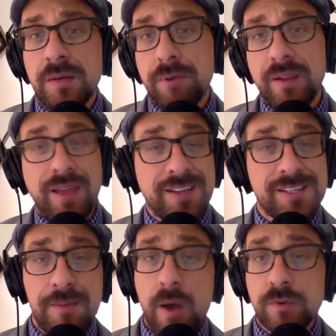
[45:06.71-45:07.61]
But last
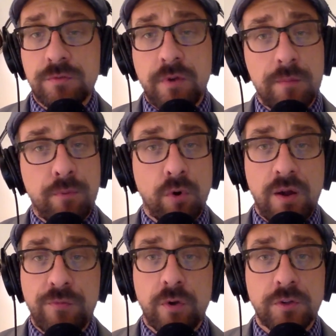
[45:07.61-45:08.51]
time out was a very poor
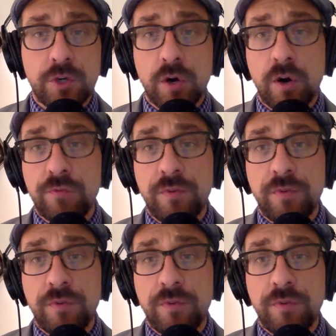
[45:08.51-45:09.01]
effort on turf,